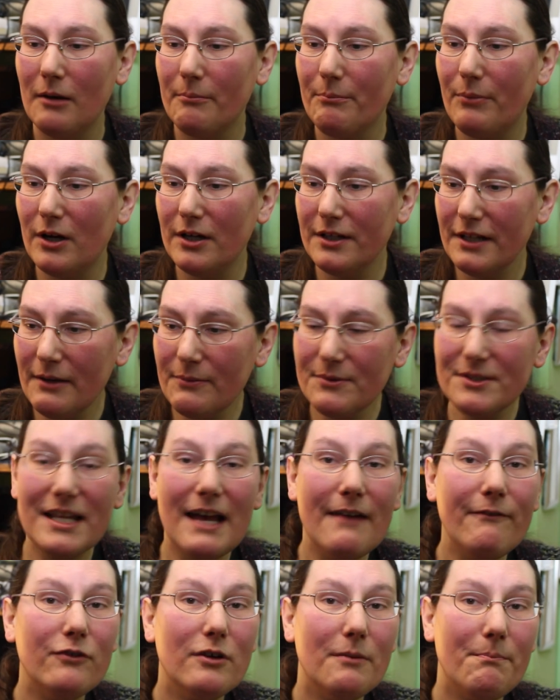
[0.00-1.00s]
but it was
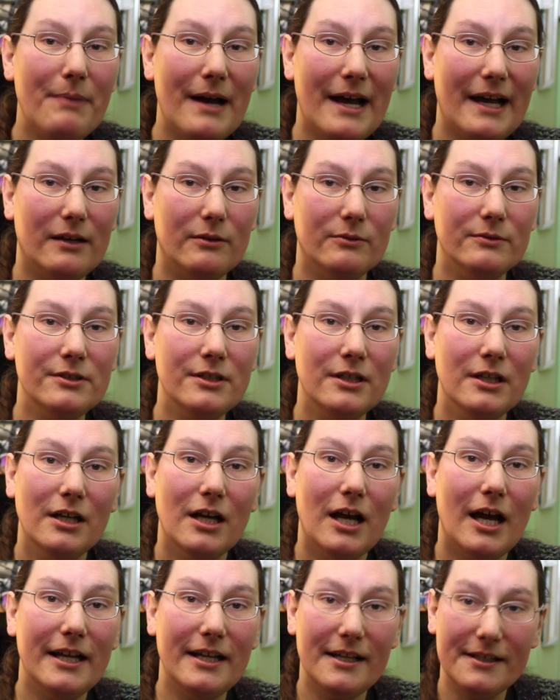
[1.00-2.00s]
there for £1,
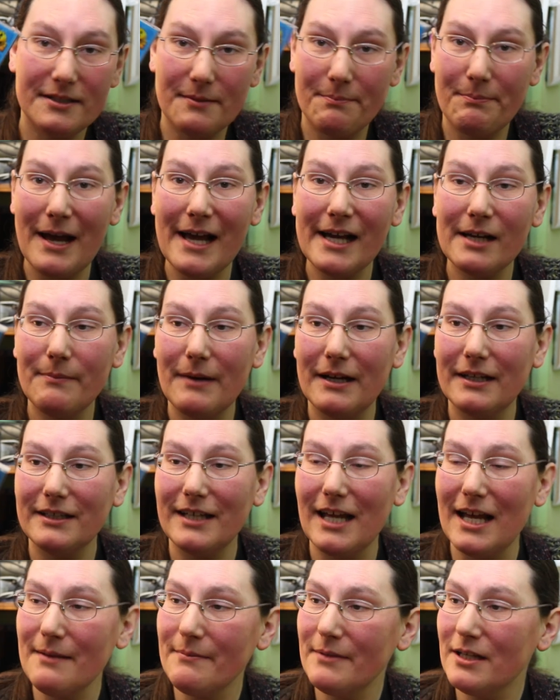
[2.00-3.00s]
and it's a Pac-Man
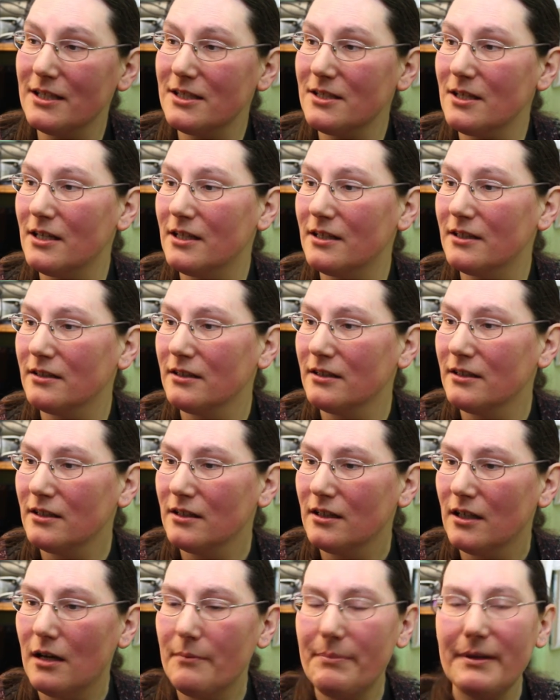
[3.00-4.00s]
game, and it's a
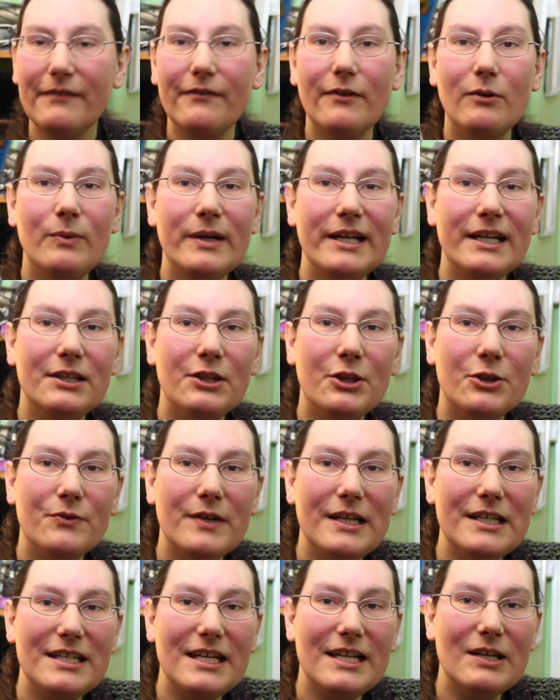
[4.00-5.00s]
bit of a weird
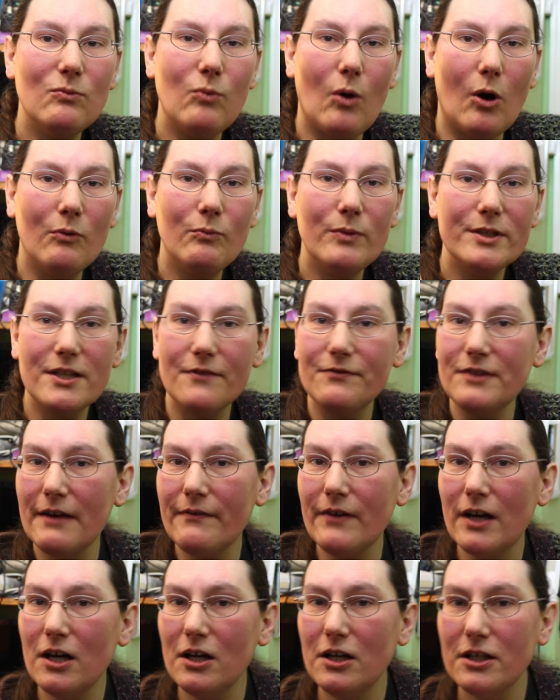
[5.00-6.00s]
3D one, which I've
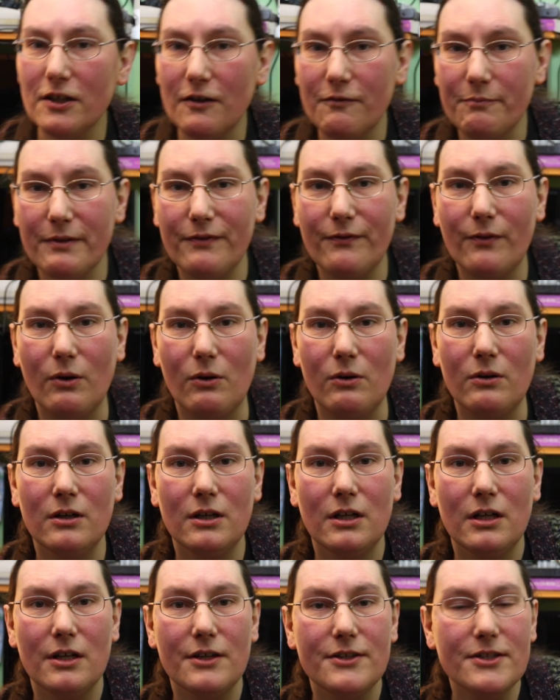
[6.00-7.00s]
never heard of before,
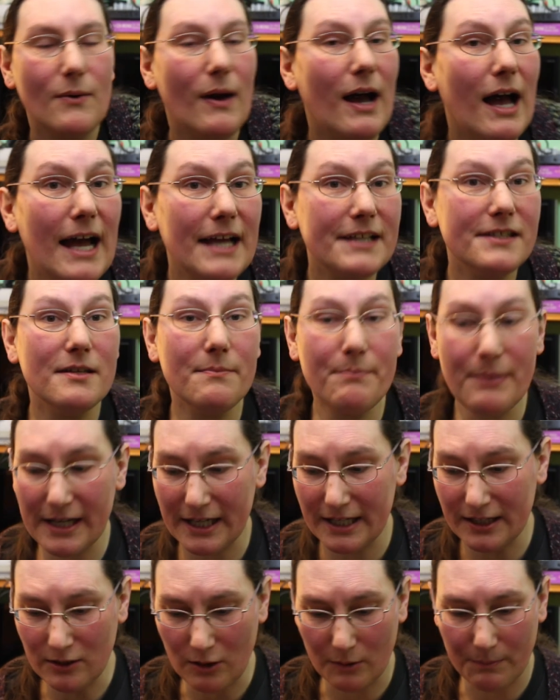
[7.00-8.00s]
so I had to pick
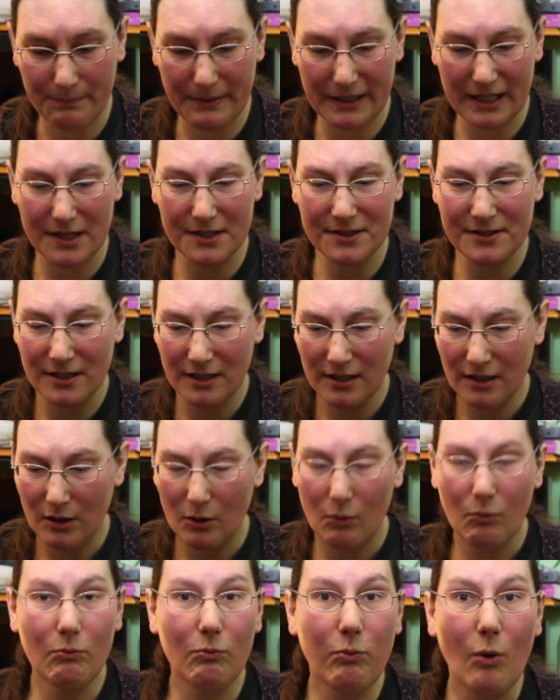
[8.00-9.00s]
it up, because
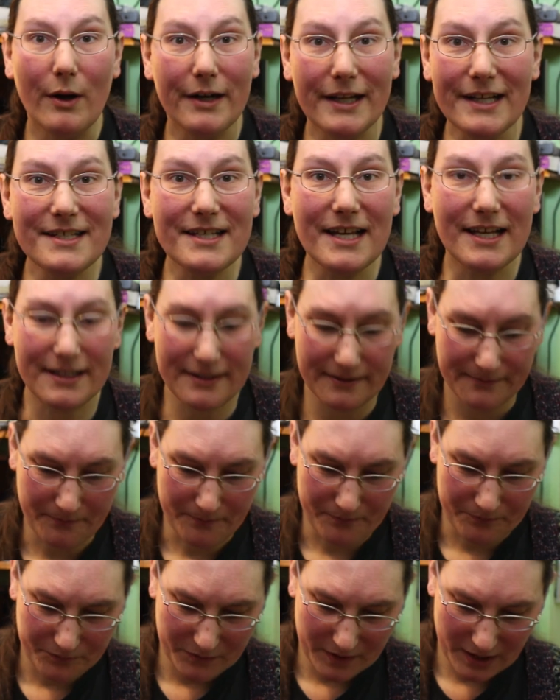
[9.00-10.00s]
what is it?
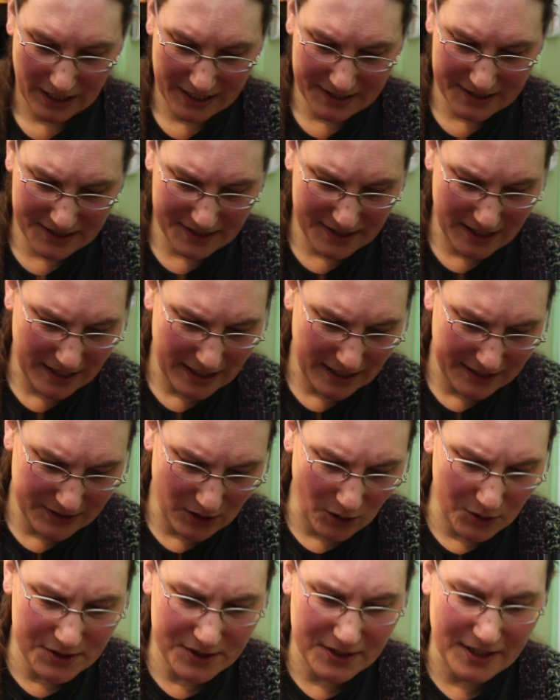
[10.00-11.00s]
It's a
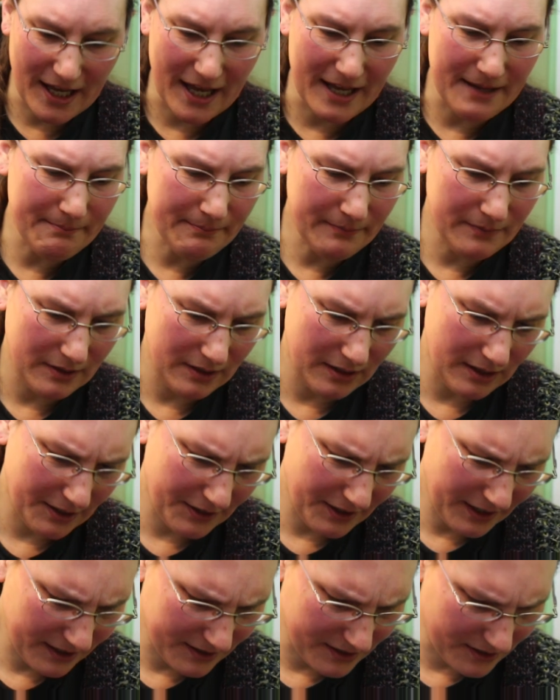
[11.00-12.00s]
DOS game. I
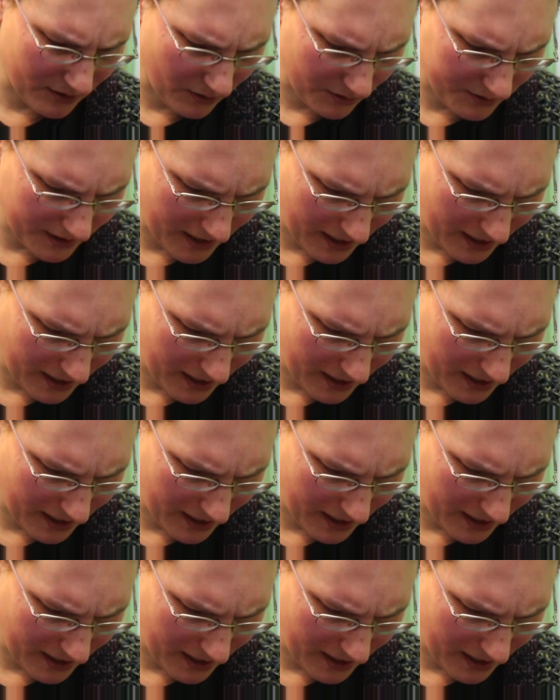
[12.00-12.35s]
think it's a DOS